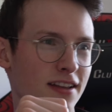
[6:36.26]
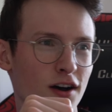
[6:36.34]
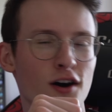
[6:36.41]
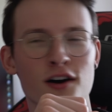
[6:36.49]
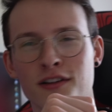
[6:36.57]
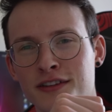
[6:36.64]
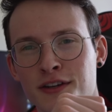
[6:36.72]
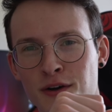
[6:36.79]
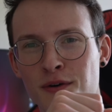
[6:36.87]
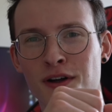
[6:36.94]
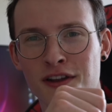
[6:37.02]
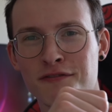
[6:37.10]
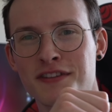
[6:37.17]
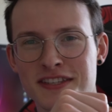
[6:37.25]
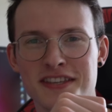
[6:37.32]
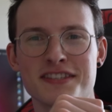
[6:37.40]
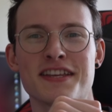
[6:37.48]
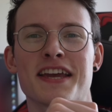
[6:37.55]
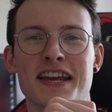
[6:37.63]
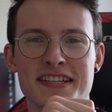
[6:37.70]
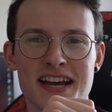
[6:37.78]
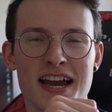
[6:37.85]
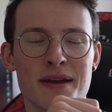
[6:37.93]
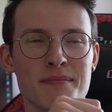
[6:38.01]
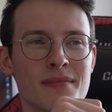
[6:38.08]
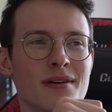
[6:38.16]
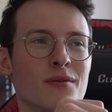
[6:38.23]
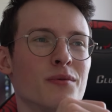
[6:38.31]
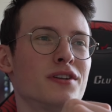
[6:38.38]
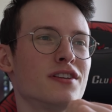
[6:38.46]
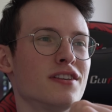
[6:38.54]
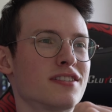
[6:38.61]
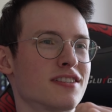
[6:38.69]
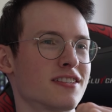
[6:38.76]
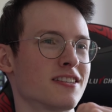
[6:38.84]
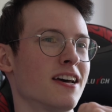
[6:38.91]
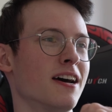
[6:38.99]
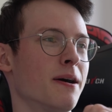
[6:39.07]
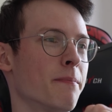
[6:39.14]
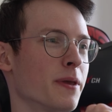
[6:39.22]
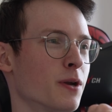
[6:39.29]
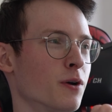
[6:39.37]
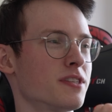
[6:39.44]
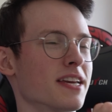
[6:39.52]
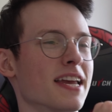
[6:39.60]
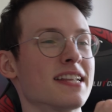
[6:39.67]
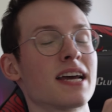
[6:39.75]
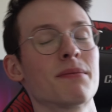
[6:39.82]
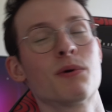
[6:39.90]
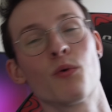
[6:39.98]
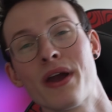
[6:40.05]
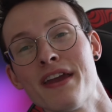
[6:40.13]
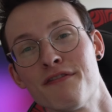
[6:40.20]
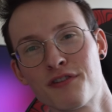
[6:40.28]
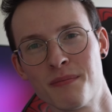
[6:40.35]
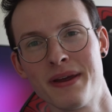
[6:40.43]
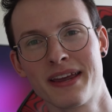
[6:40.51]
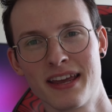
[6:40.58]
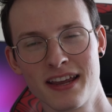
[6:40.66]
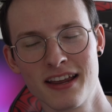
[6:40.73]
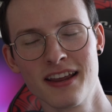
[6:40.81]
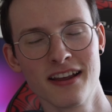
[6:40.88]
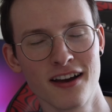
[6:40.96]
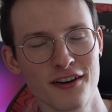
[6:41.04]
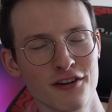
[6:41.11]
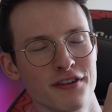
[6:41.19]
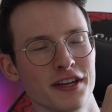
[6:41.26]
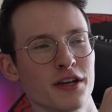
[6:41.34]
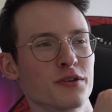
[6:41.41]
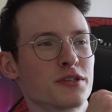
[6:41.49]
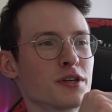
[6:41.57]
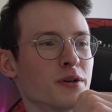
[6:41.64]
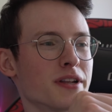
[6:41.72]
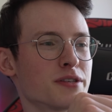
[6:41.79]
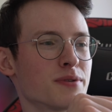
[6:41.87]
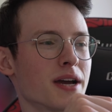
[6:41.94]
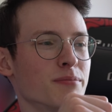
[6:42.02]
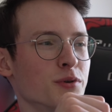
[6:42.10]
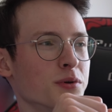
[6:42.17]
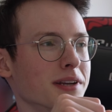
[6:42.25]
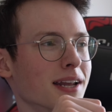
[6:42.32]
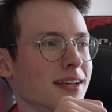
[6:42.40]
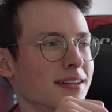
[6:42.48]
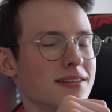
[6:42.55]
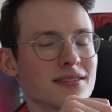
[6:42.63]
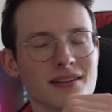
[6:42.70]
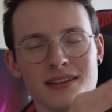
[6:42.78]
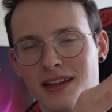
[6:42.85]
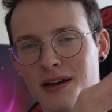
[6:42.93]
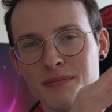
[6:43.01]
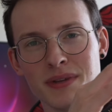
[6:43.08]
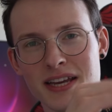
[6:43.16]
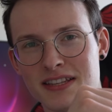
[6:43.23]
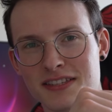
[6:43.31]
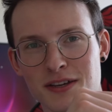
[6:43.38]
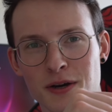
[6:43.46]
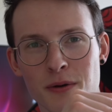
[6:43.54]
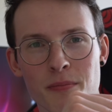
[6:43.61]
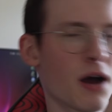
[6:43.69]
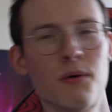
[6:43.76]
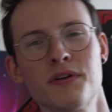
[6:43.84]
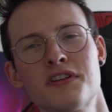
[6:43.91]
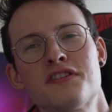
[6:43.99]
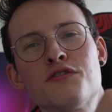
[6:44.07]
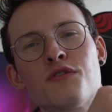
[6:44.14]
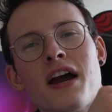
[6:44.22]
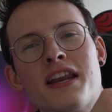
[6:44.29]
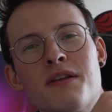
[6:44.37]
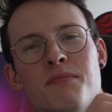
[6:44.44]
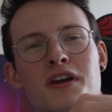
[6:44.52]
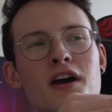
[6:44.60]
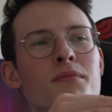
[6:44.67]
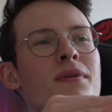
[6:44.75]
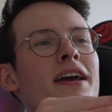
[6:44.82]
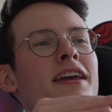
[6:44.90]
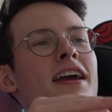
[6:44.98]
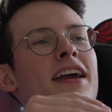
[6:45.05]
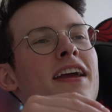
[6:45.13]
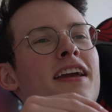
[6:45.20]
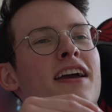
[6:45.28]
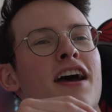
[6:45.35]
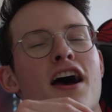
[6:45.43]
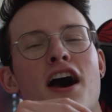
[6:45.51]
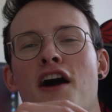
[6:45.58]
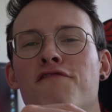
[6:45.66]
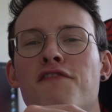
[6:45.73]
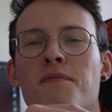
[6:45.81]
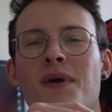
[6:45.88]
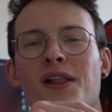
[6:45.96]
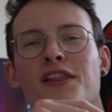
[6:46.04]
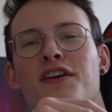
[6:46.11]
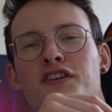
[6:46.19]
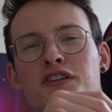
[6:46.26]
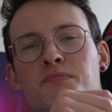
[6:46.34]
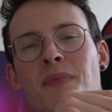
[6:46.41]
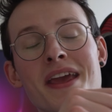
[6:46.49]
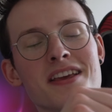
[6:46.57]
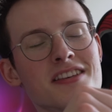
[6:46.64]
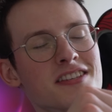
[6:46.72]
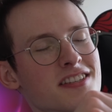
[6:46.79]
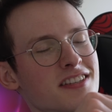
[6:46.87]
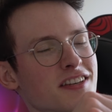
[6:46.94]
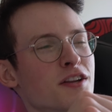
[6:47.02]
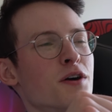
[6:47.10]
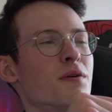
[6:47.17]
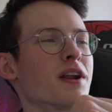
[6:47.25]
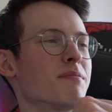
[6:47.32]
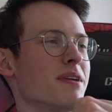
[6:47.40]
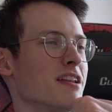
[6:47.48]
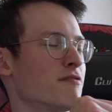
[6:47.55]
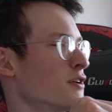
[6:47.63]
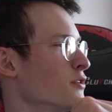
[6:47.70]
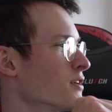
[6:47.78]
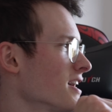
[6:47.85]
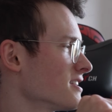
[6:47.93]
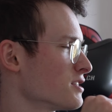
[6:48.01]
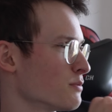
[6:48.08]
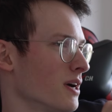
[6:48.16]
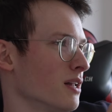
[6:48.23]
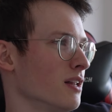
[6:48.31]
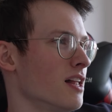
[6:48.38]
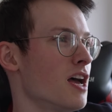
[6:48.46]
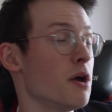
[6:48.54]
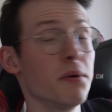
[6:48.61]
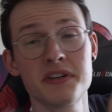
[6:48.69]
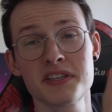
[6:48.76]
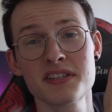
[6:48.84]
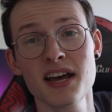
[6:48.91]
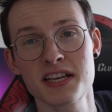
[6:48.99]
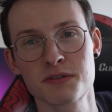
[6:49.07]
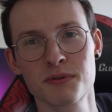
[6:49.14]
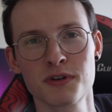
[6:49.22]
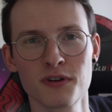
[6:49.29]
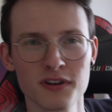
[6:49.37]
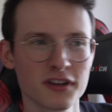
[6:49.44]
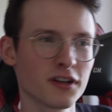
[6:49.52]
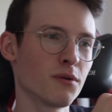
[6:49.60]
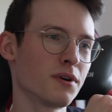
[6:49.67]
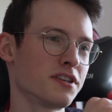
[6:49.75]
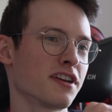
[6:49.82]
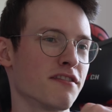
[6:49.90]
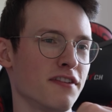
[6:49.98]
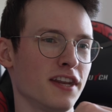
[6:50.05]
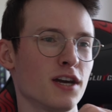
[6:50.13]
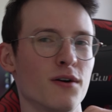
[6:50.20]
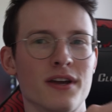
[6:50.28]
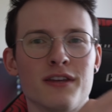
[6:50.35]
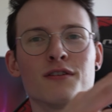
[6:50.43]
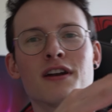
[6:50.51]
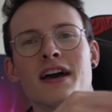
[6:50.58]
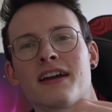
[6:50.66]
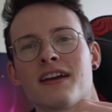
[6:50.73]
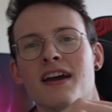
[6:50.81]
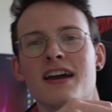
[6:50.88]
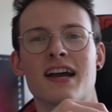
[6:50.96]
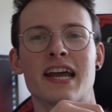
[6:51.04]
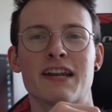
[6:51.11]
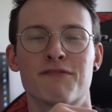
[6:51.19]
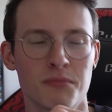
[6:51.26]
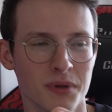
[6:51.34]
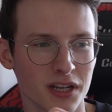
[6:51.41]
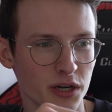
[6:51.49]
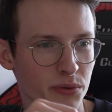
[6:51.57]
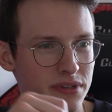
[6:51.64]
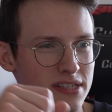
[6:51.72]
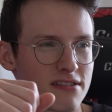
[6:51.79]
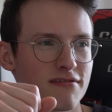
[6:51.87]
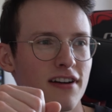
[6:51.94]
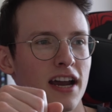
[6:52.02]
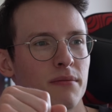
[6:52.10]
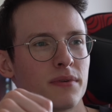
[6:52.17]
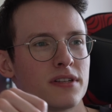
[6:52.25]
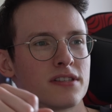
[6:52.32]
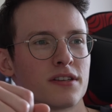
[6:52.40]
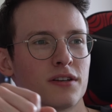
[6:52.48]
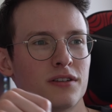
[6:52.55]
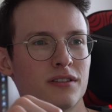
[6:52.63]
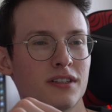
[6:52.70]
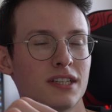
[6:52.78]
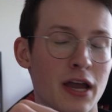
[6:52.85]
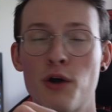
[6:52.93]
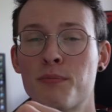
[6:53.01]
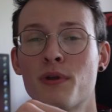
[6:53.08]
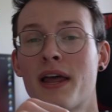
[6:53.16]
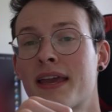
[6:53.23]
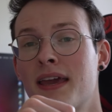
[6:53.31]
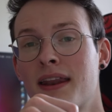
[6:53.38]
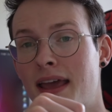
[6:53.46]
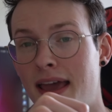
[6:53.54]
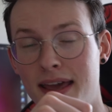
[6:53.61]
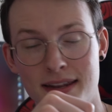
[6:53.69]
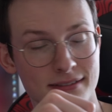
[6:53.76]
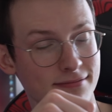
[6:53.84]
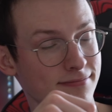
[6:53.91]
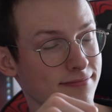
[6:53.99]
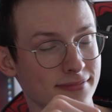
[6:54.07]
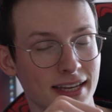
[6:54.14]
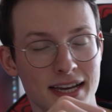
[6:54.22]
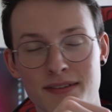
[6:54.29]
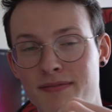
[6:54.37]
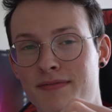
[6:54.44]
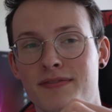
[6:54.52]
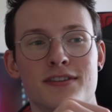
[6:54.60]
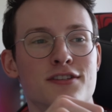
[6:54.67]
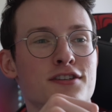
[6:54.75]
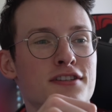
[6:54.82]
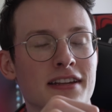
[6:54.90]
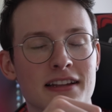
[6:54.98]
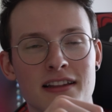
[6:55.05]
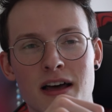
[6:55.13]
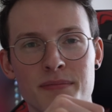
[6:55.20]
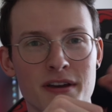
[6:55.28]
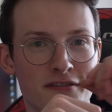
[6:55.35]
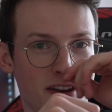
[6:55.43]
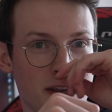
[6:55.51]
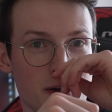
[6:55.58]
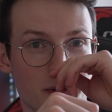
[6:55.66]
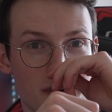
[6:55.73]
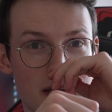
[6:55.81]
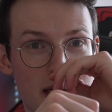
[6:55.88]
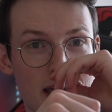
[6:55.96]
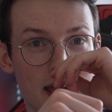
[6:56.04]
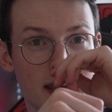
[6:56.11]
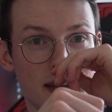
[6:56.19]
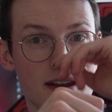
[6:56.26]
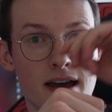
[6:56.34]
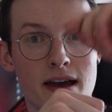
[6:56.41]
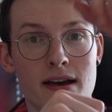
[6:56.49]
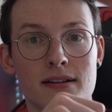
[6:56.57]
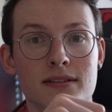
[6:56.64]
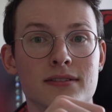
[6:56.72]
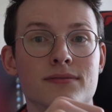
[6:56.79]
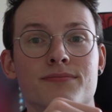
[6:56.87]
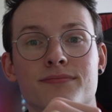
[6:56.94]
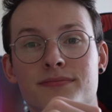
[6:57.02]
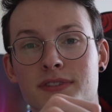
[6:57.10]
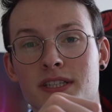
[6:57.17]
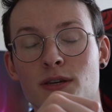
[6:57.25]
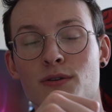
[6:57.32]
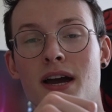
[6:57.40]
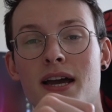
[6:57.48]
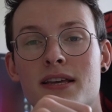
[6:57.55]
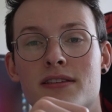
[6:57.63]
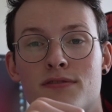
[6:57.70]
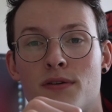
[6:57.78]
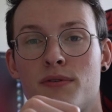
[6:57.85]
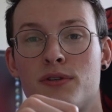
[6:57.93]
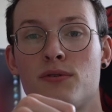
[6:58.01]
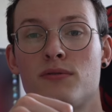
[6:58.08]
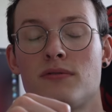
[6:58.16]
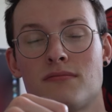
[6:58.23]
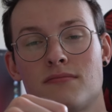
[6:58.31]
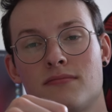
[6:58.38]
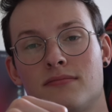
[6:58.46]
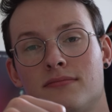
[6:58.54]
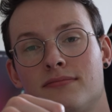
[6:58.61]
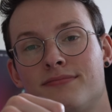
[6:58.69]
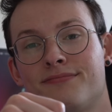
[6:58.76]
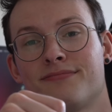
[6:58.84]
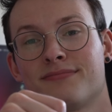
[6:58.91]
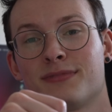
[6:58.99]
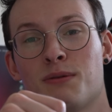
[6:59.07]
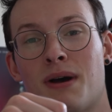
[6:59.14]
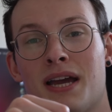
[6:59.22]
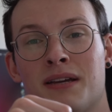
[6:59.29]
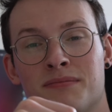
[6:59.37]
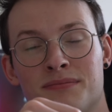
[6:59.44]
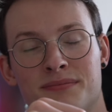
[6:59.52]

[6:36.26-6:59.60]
all of this is taking time, which is taking time away from making other videos, so that's why I'm doing like these little updates. So I want this to kind of become like a familiar space, you know what I mean, for you guys as well, which is nice when you're watching a video and you're like kind of familiar with the environment. So I hope you like it, and yeah, just a little update video, and I'll see you guys very soon. Goodbye.